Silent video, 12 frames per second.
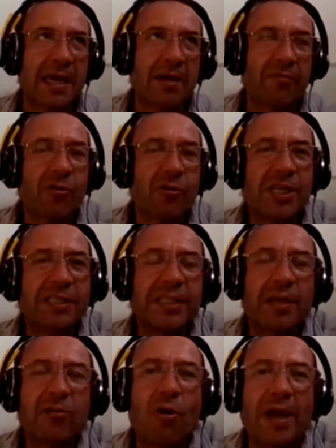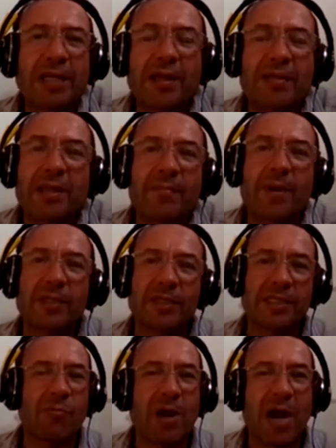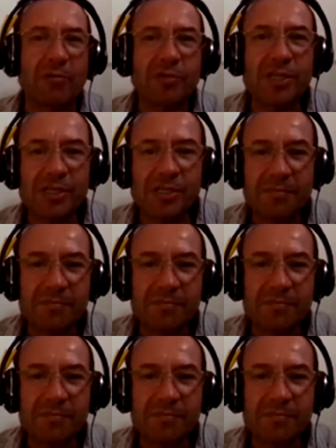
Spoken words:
of course I didn't know anything about data warehouses